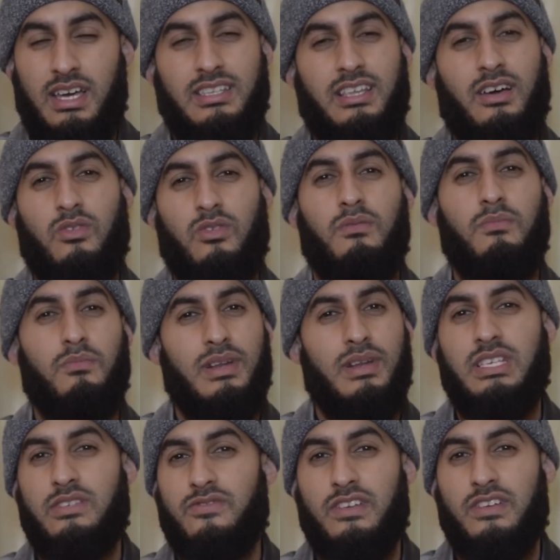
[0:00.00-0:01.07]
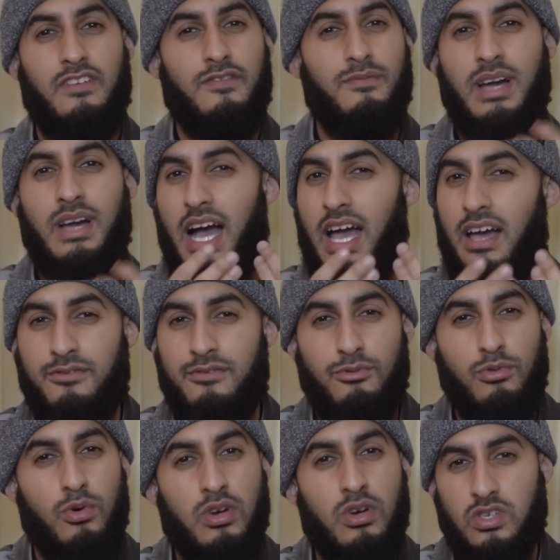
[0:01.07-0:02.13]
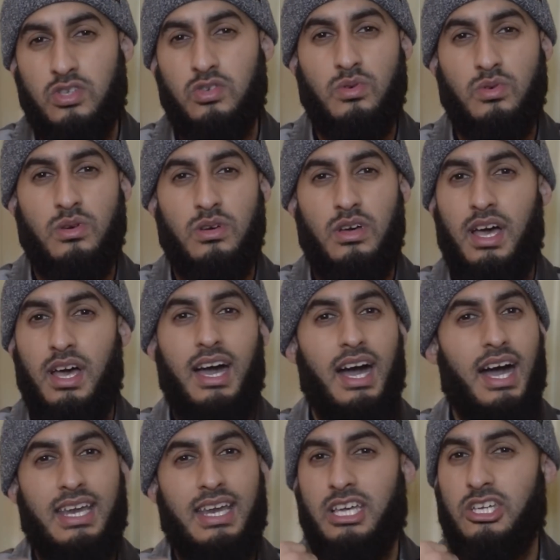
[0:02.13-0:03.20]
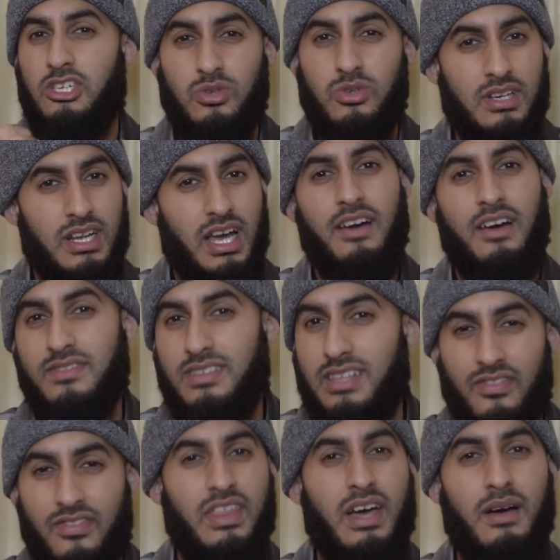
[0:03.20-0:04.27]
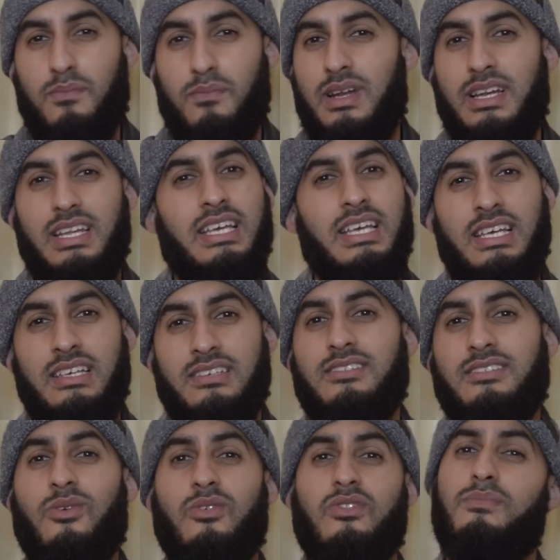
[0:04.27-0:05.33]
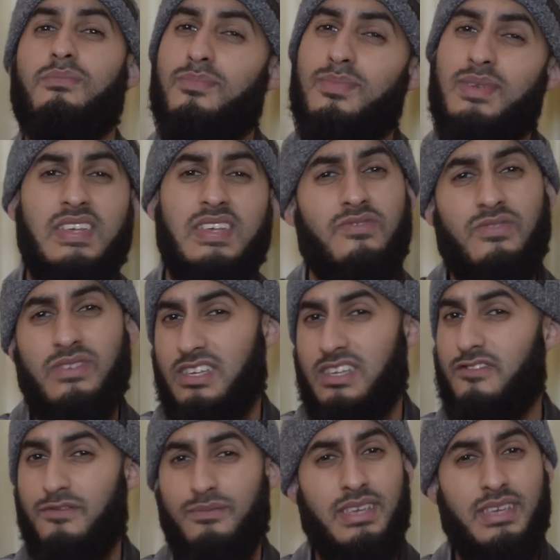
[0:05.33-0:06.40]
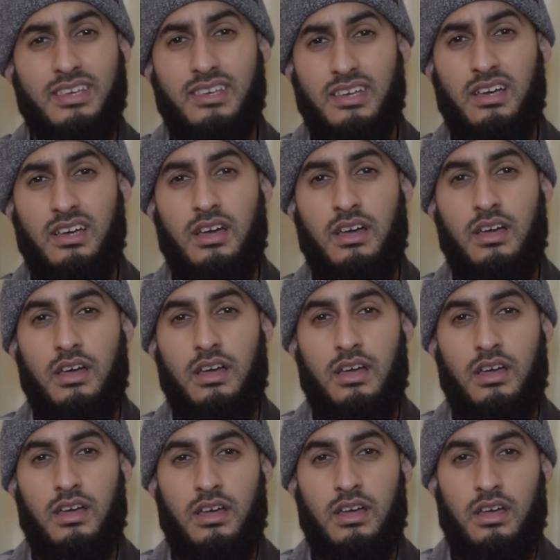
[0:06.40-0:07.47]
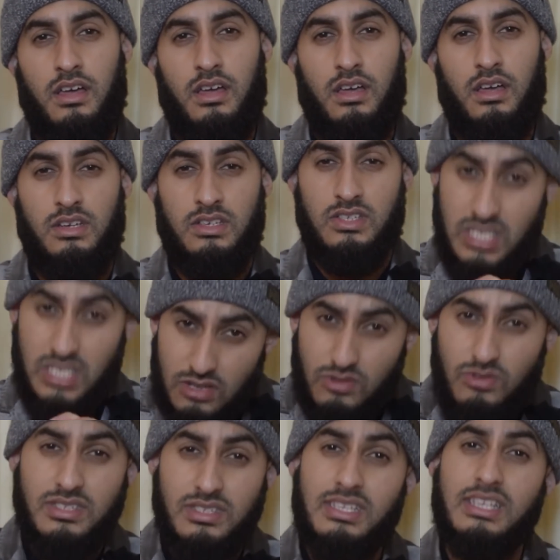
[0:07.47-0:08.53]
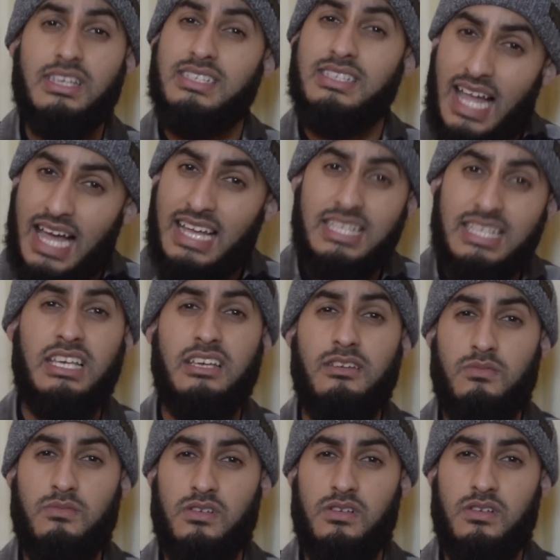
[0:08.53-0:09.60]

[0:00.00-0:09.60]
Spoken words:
Tell them, please forgive me. I have wronged you and I shouldn't have done that. Please tell them, please forgive me. Seriously, it's that deep.